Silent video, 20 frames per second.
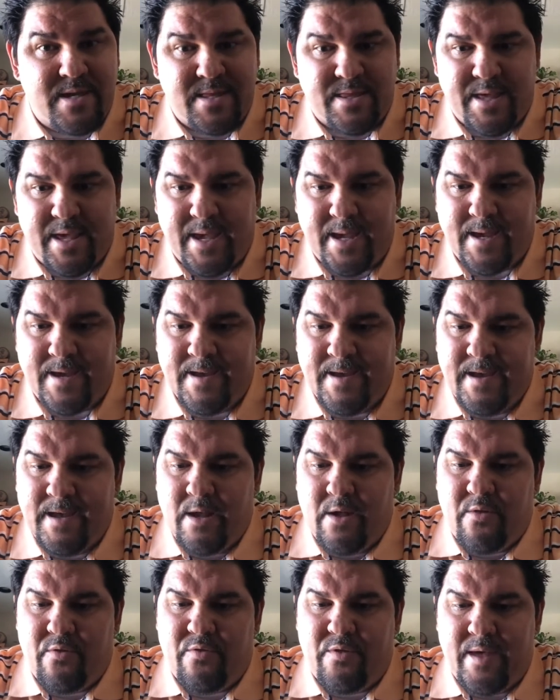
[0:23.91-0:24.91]
I think
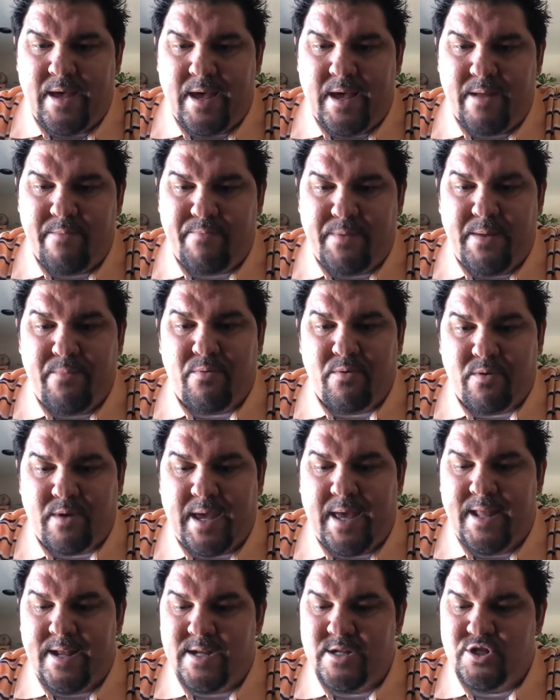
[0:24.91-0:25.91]
that people
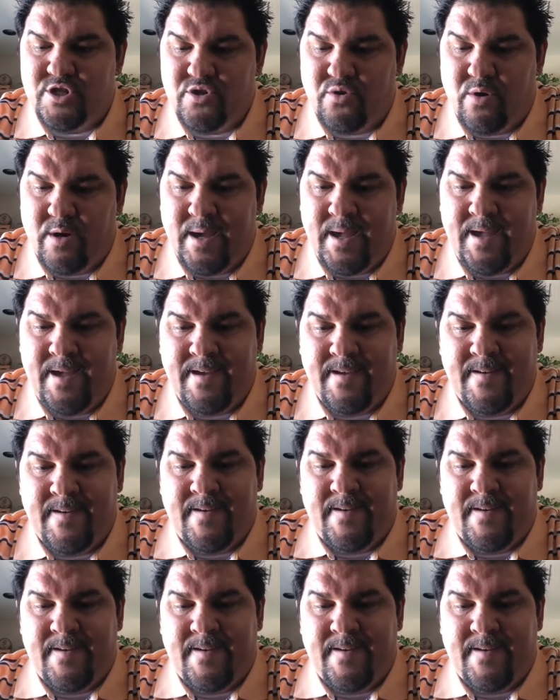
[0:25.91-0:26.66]
can enjoy.